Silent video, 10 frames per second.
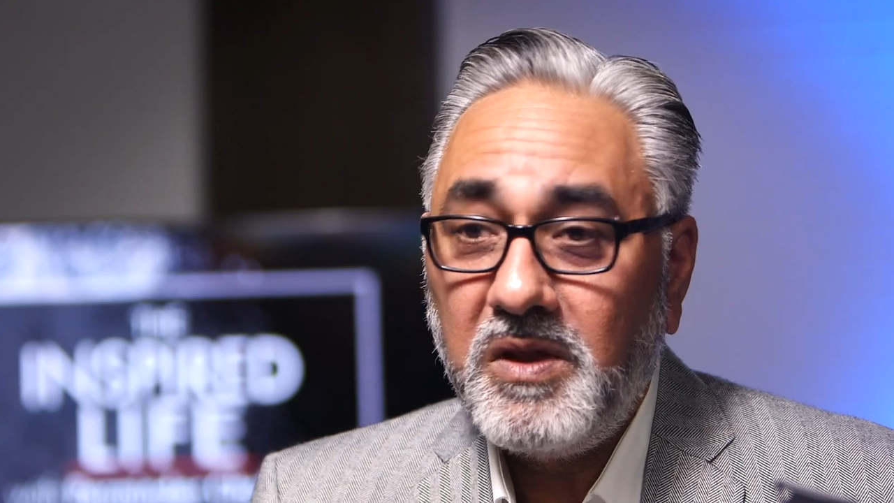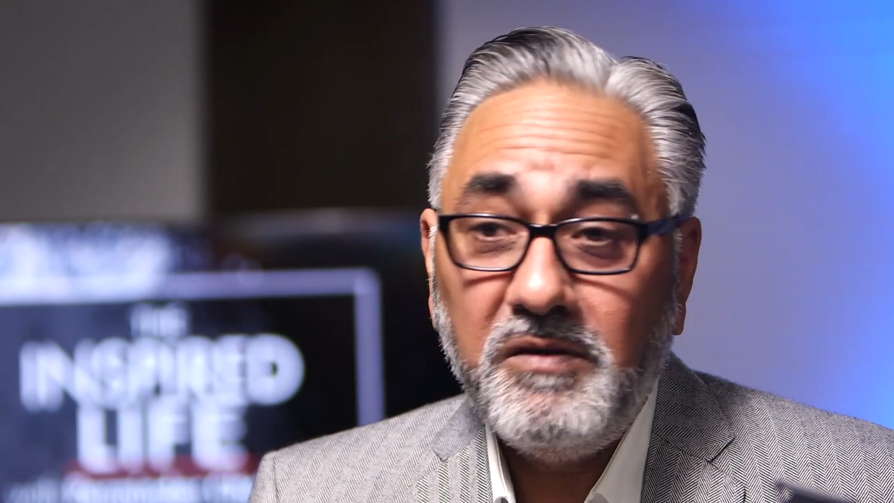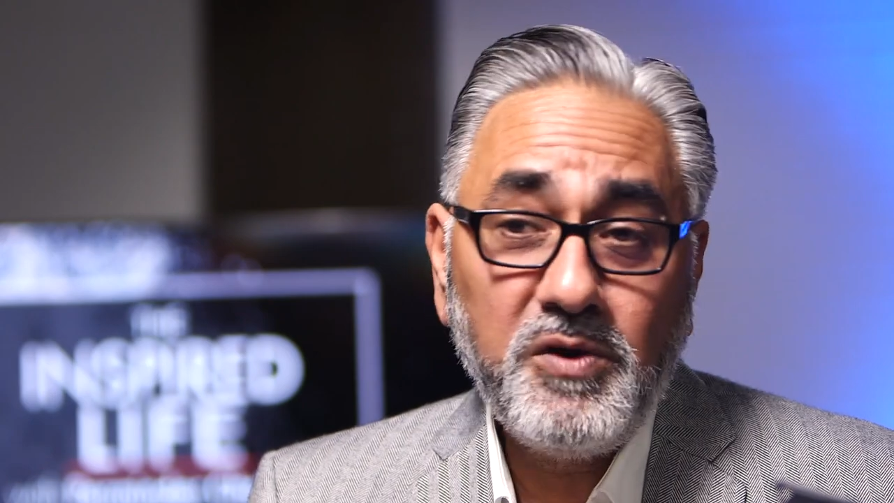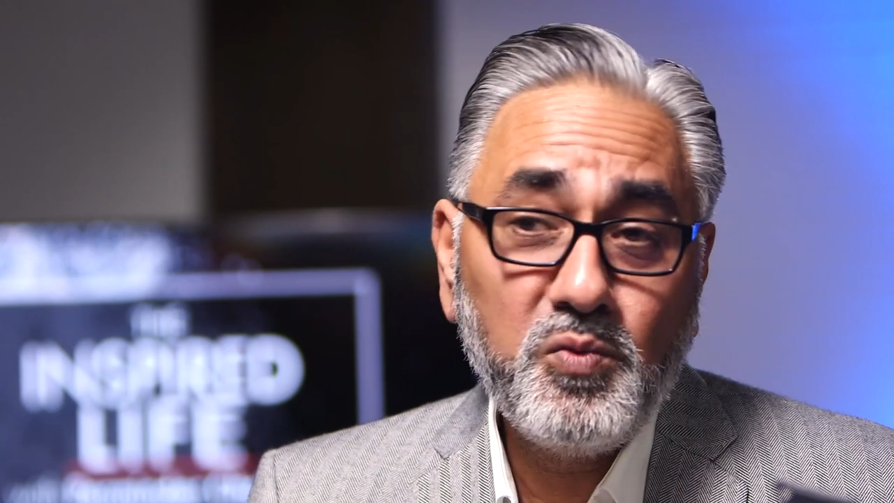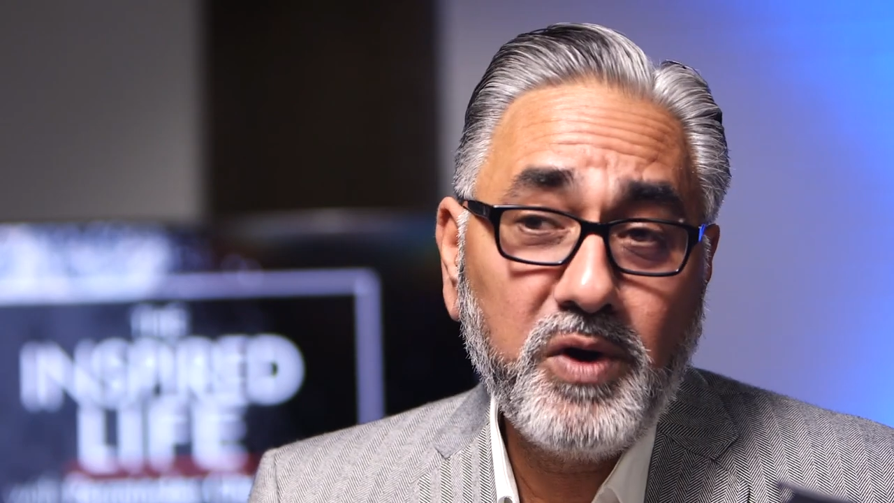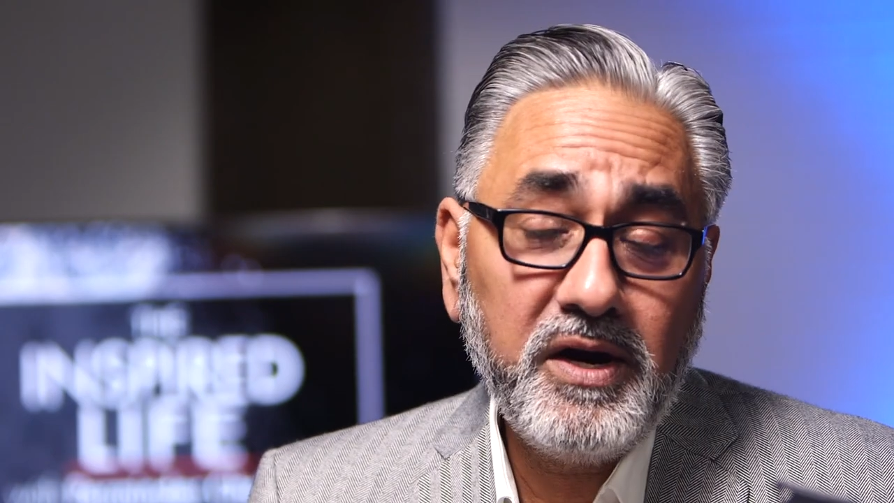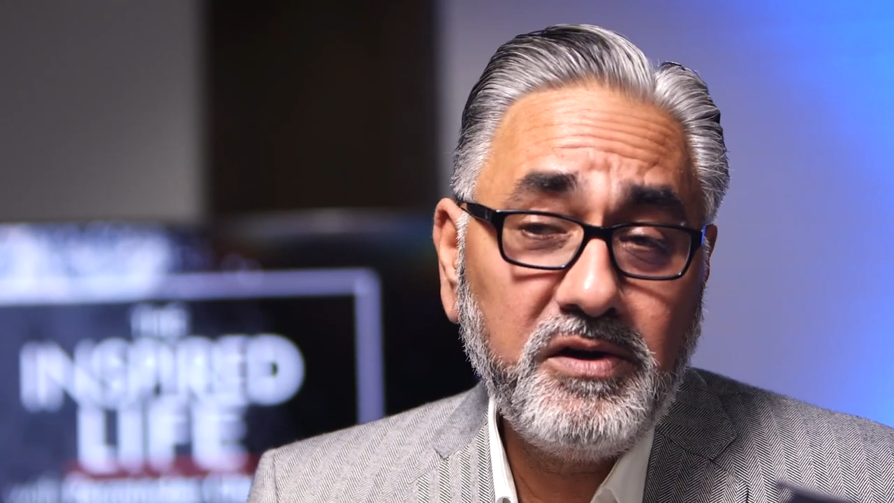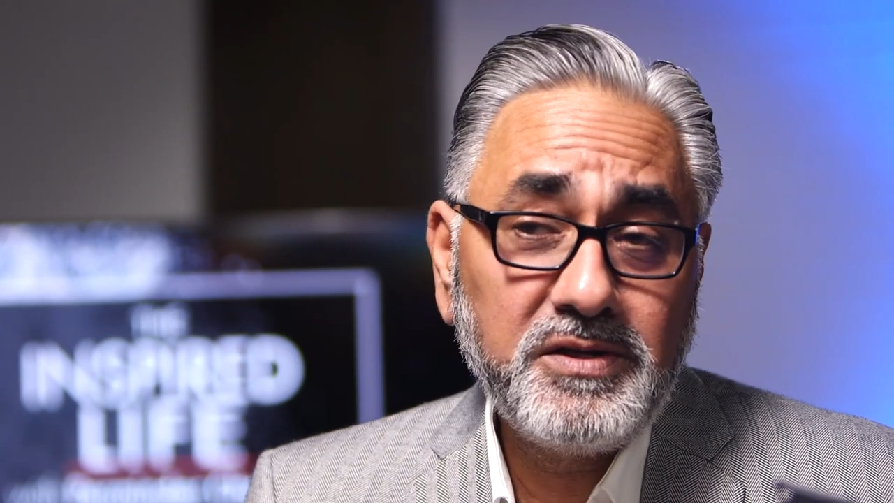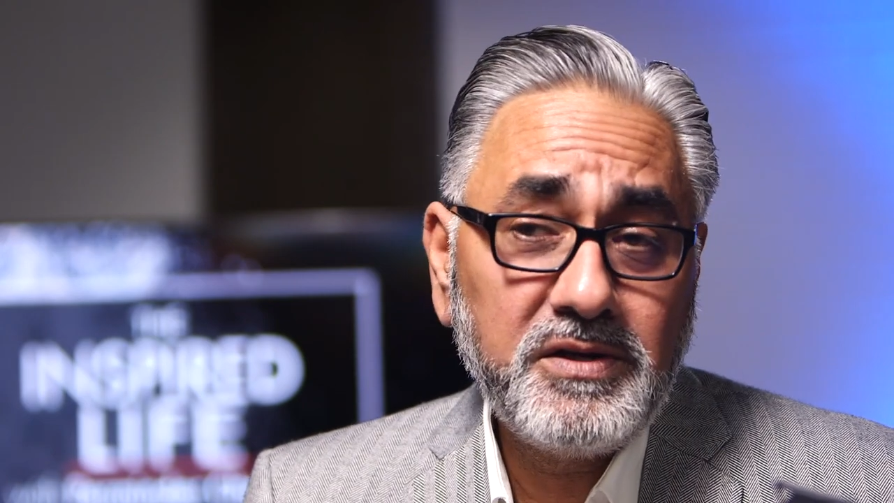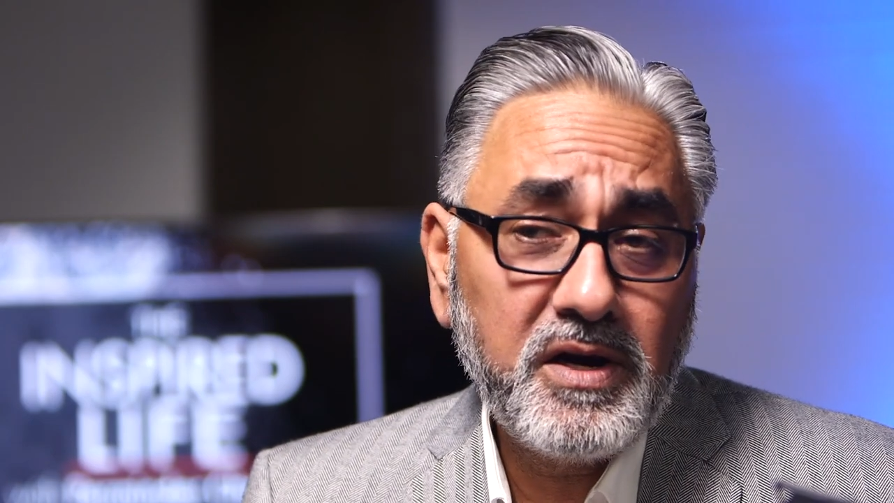if you wanted
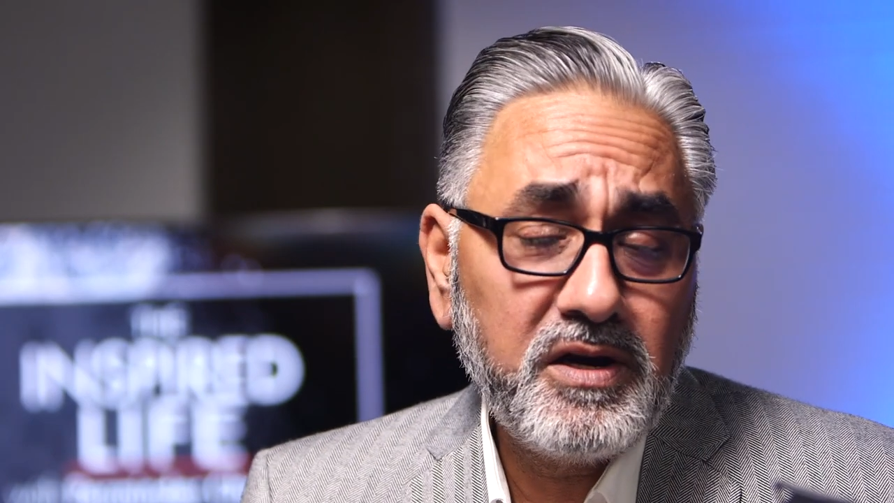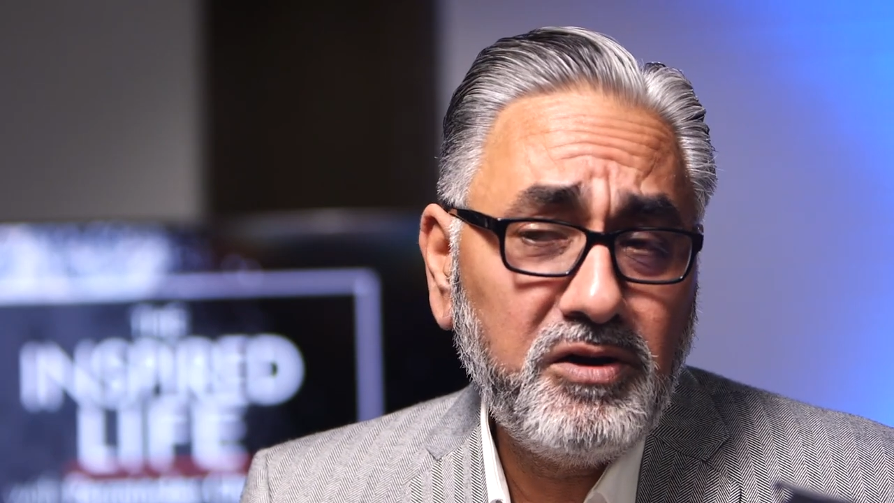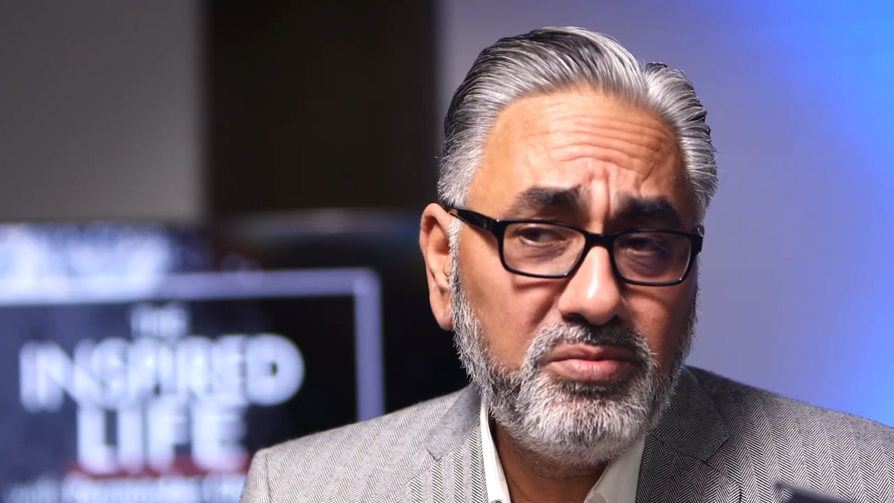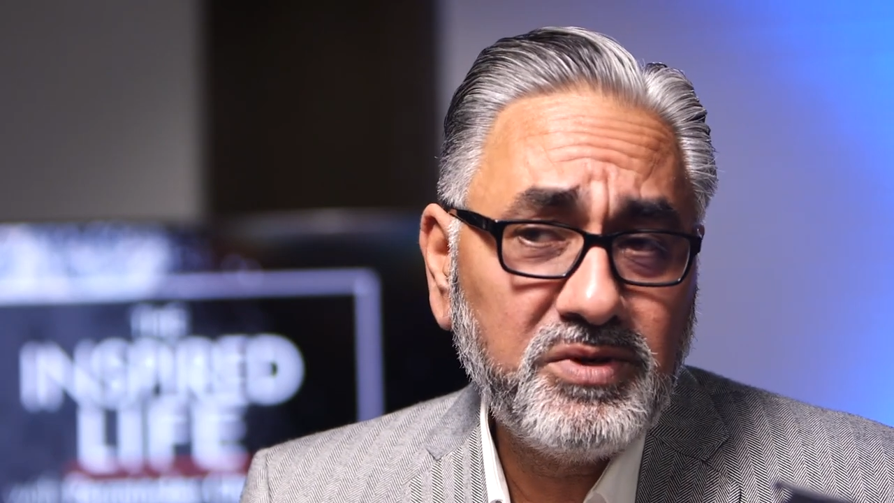to start a new